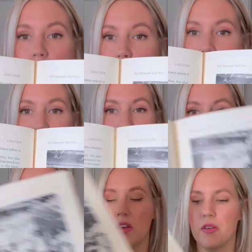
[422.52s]
wonderful
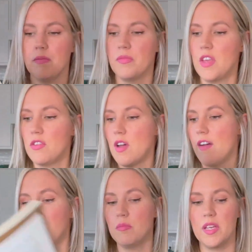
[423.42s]
book. If you
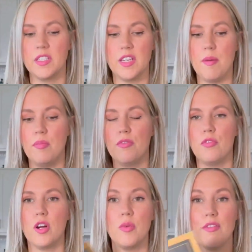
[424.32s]
haven't picked it up
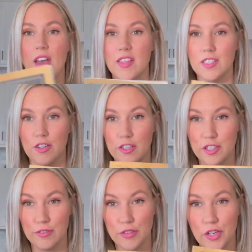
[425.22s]
before, we've had this on our
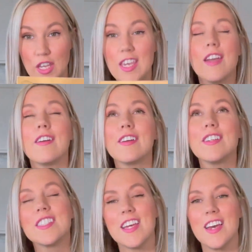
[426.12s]
shelves for
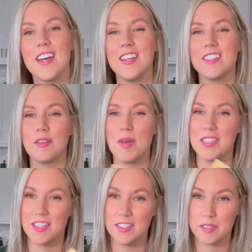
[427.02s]
years, and my
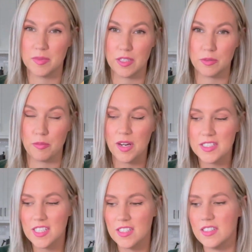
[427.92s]
son is obsessed with
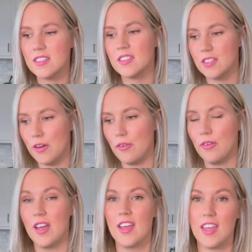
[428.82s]
presidents,
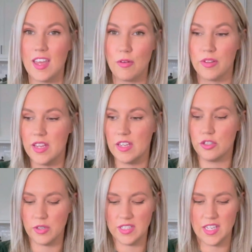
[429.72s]
so he really
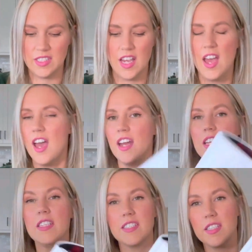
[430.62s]
enjoys this. And
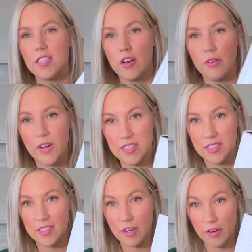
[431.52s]
he sits down and writes
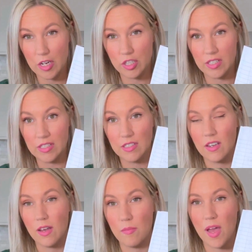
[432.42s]
his narrations
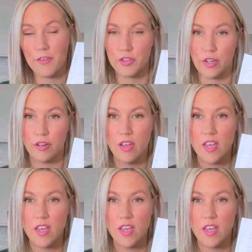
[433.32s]
after